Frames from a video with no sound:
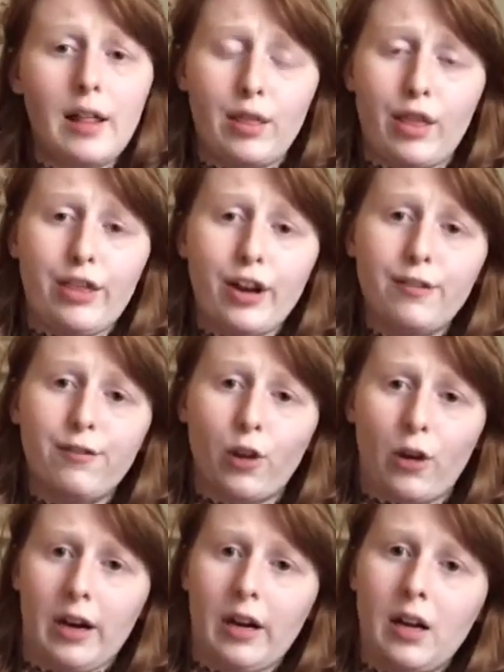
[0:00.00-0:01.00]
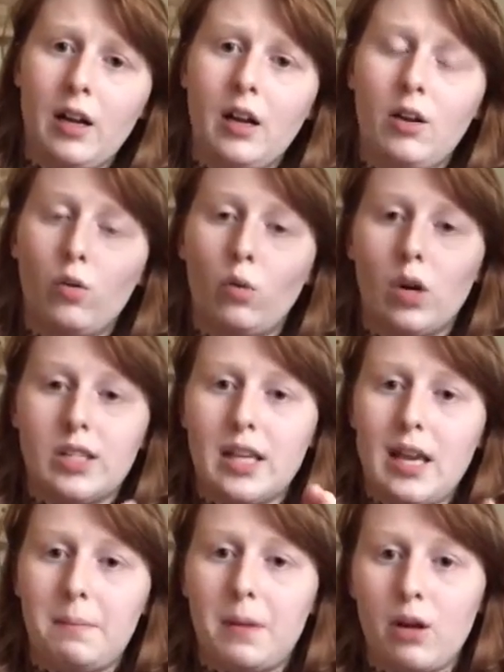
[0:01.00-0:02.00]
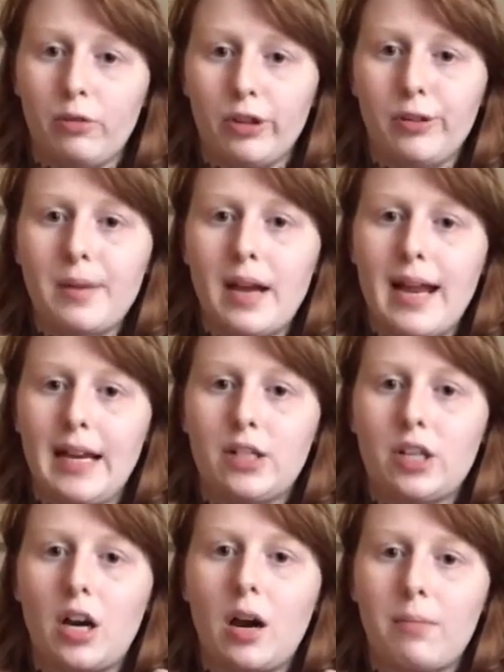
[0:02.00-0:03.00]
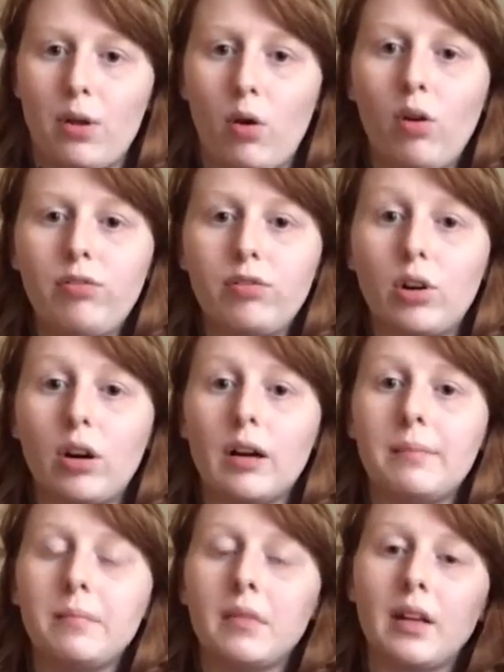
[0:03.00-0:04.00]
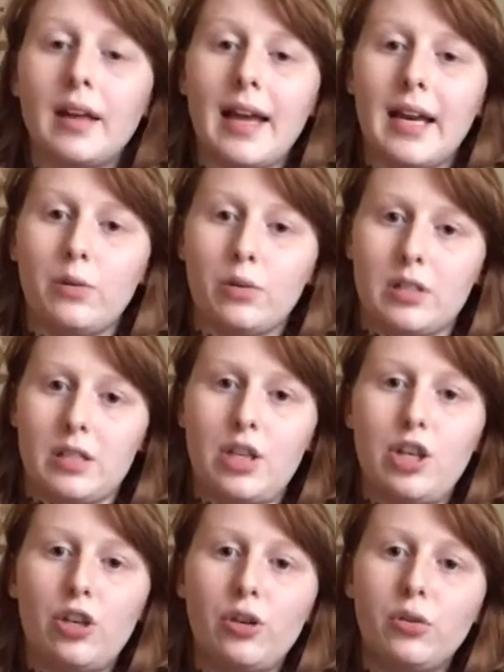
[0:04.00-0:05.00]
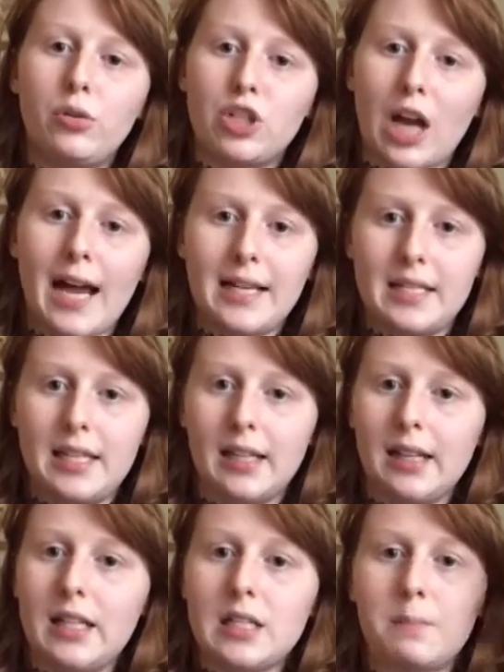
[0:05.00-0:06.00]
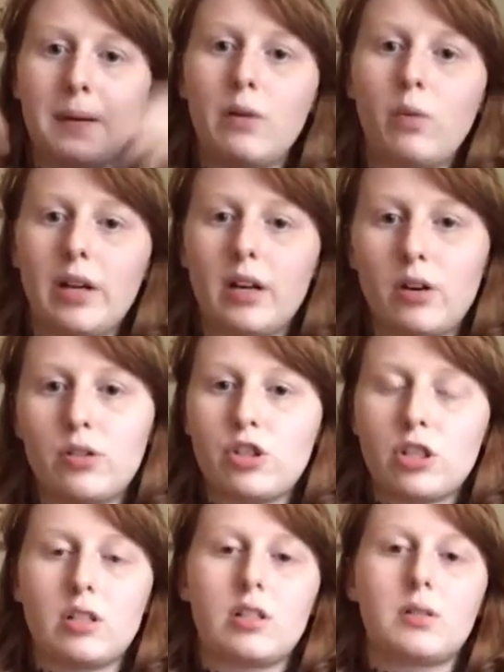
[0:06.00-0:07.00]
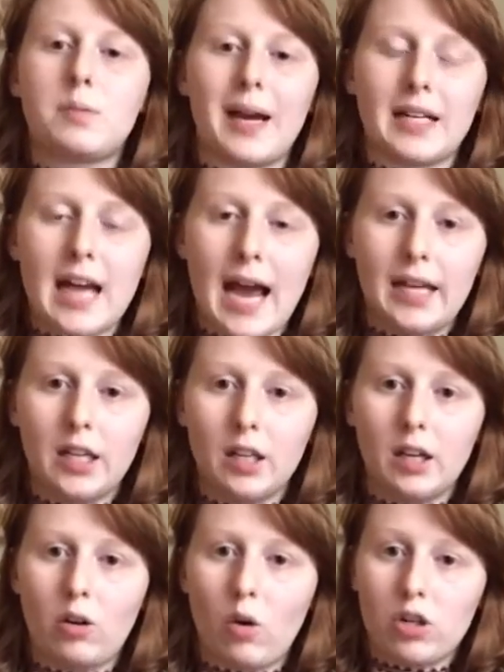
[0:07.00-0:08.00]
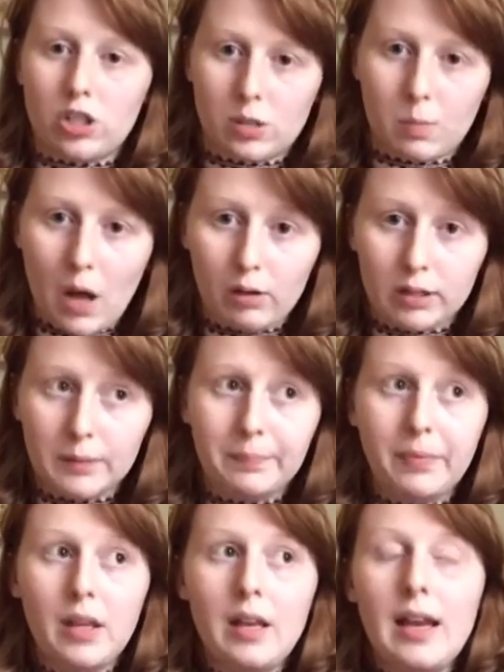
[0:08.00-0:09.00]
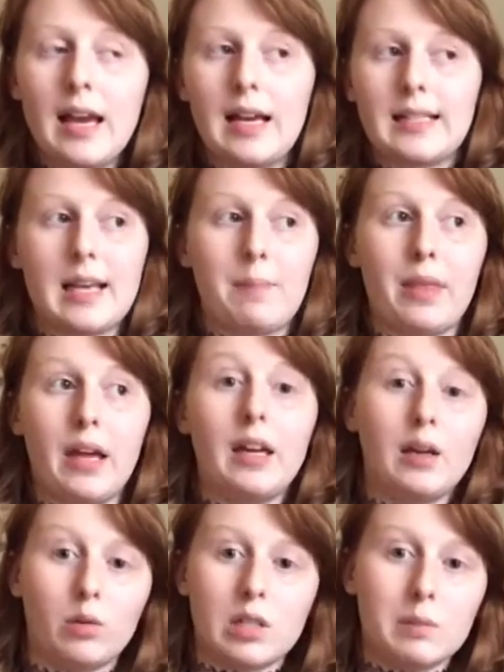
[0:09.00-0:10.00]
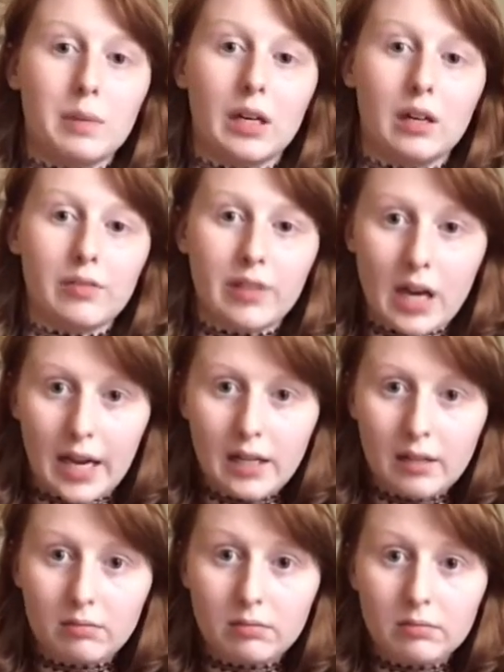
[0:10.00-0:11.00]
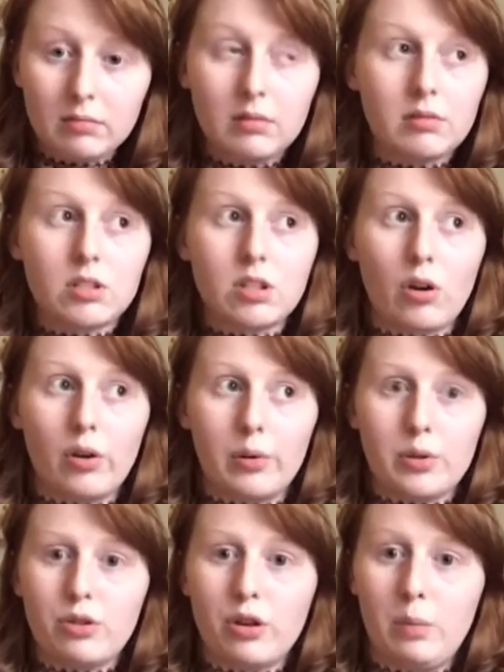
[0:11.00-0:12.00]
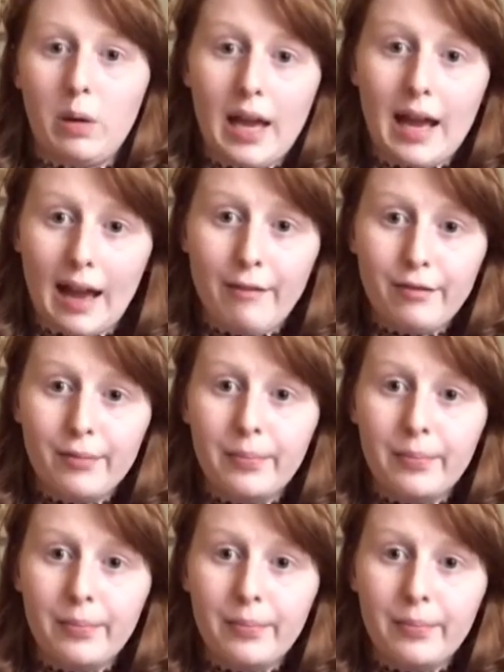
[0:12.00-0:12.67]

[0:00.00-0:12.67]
And the third floor was a ballroom, and it took up the whole floor, and it was huge, high ceilings, big windows, just spectacular, gorgeous ballroom. Except that it was the middle of the night, so it was creepy AF.